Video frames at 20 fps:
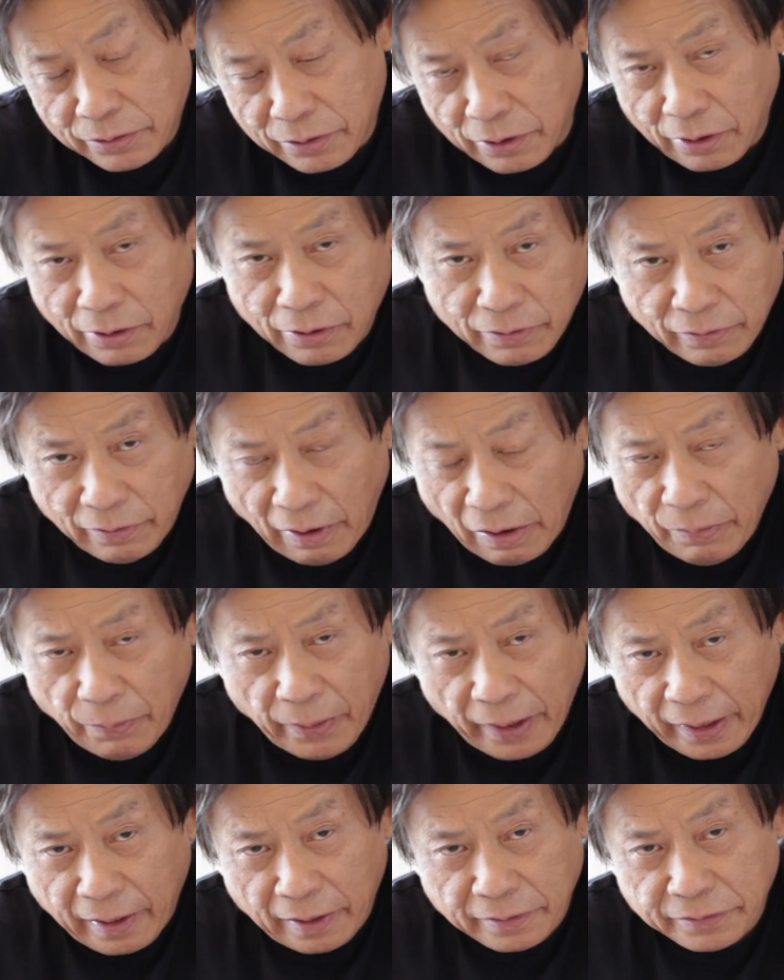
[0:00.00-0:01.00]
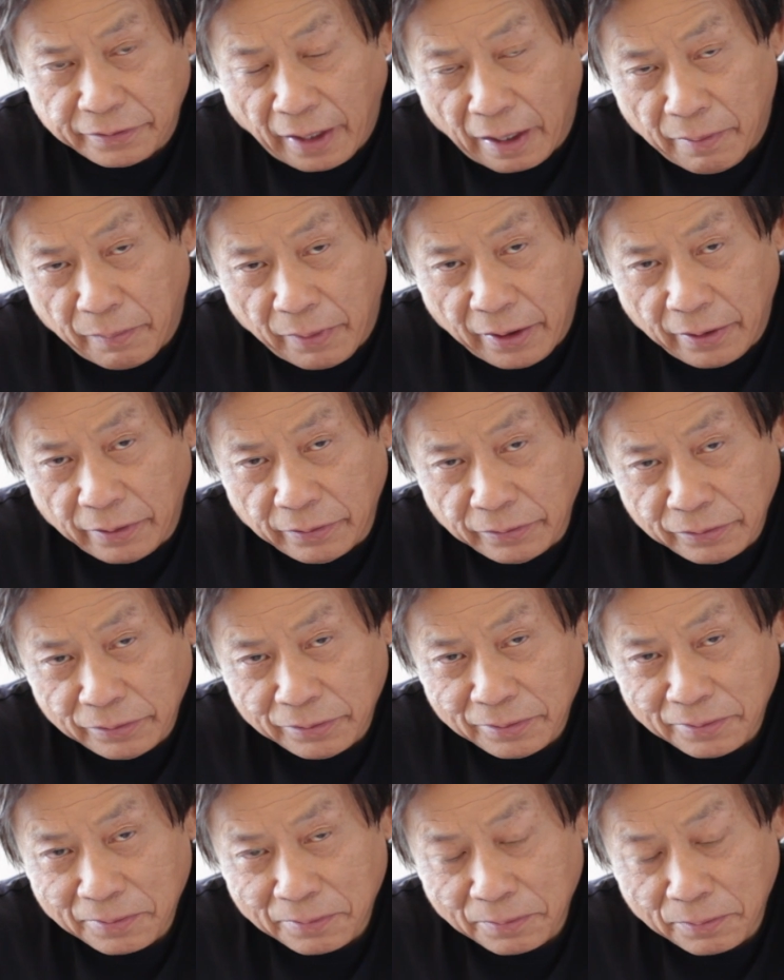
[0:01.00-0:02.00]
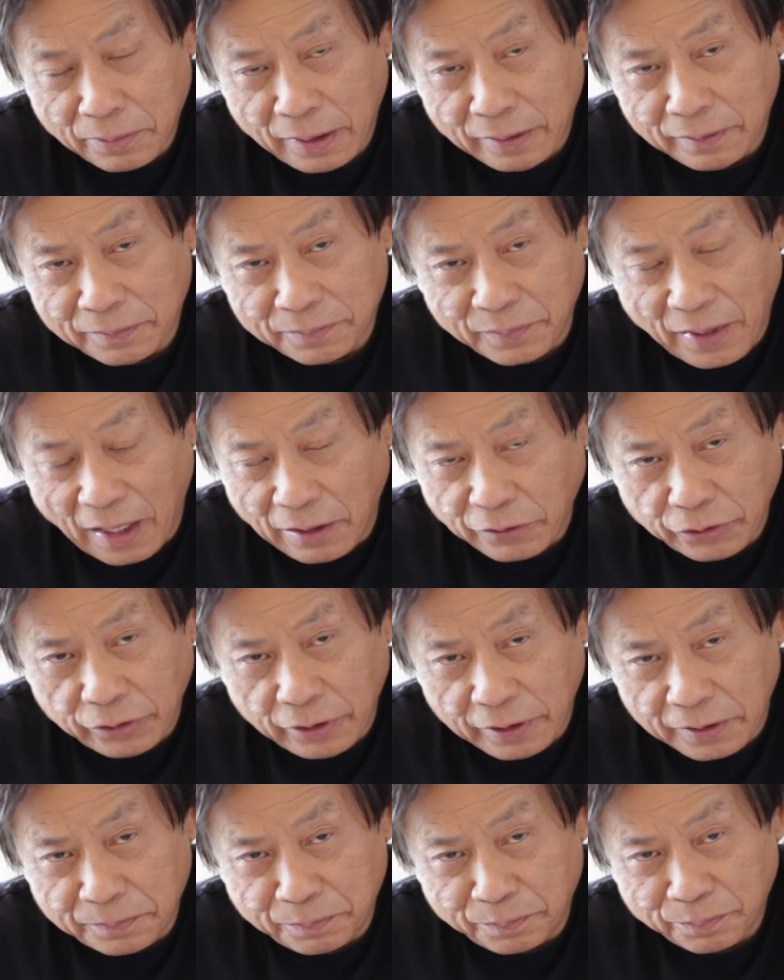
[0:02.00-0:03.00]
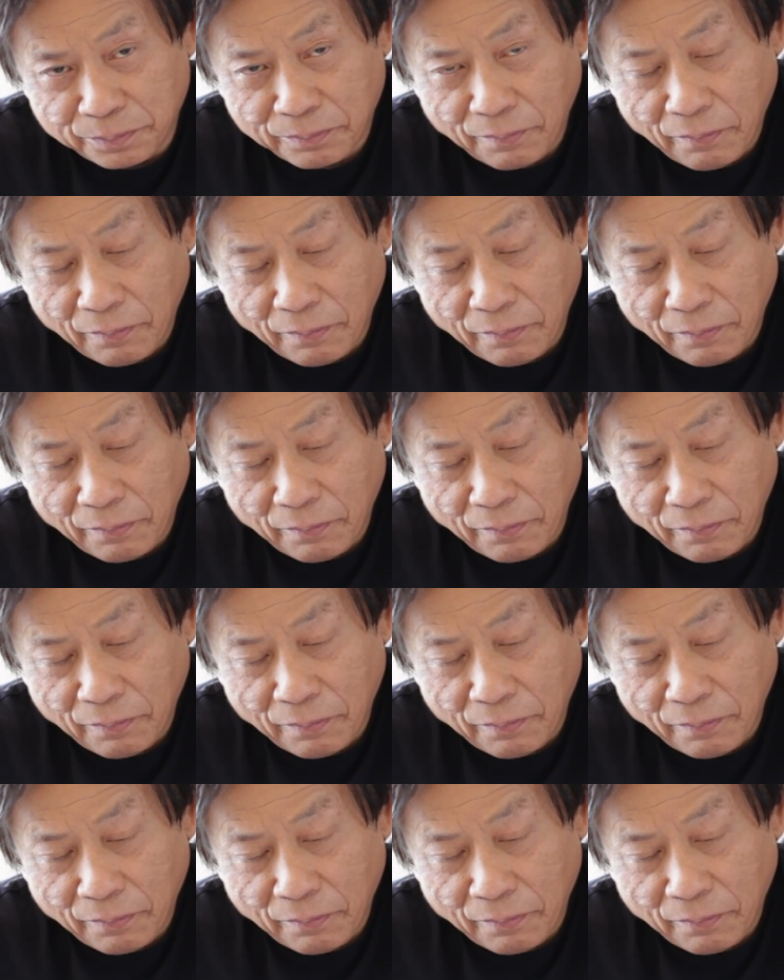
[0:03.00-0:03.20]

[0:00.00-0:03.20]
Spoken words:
So everybody gets nightmares, but actually,